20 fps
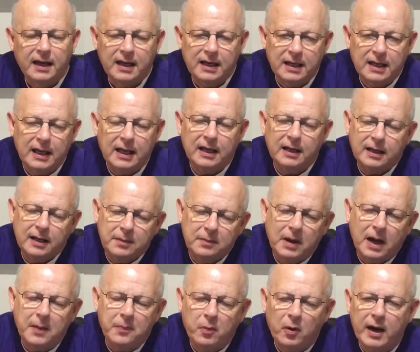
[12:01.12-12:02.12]
And again, in
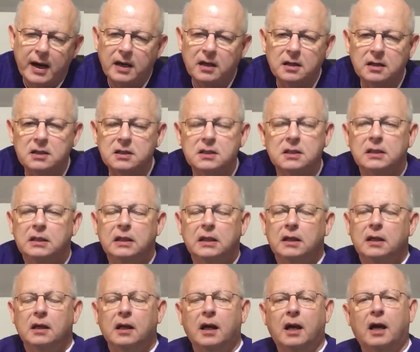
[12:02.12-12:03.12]
my practice,
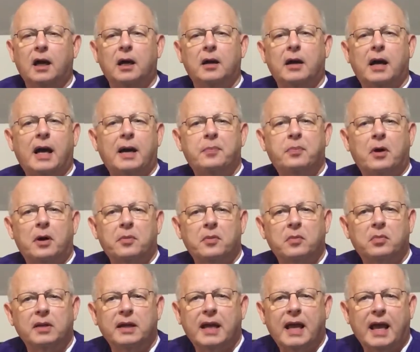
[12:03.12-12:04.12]
I
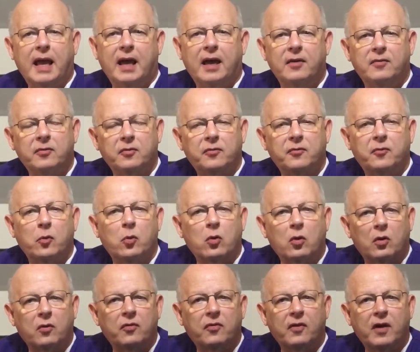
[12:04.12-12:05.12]
probably have
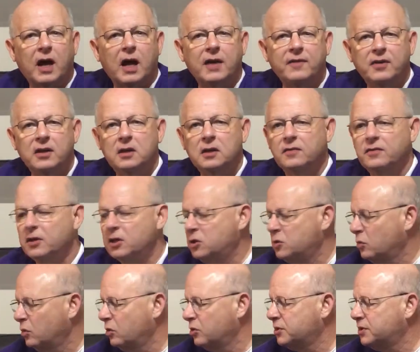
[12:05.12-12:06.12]
4 or 5
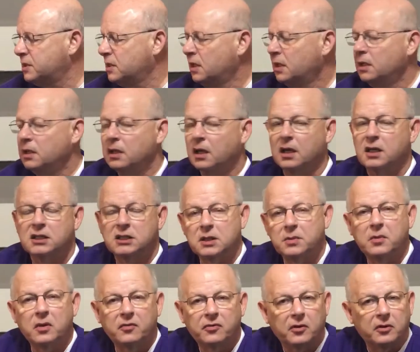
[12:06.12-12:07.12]
individuals,
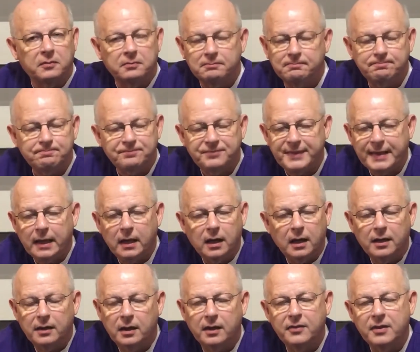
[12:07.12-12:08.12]
some of them
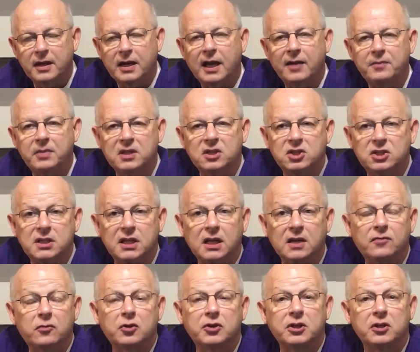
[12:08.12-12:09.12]
that I've been
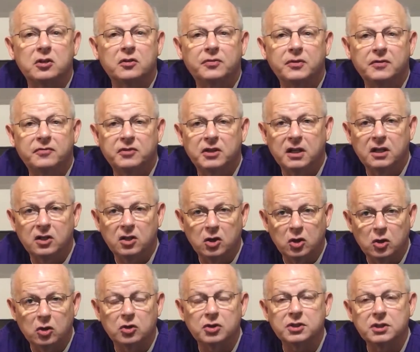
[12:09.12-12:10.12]
seeing for 10 or 15
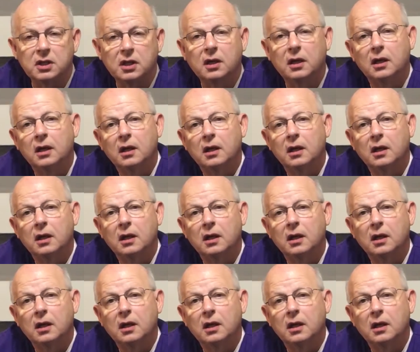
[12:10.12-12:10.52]
years,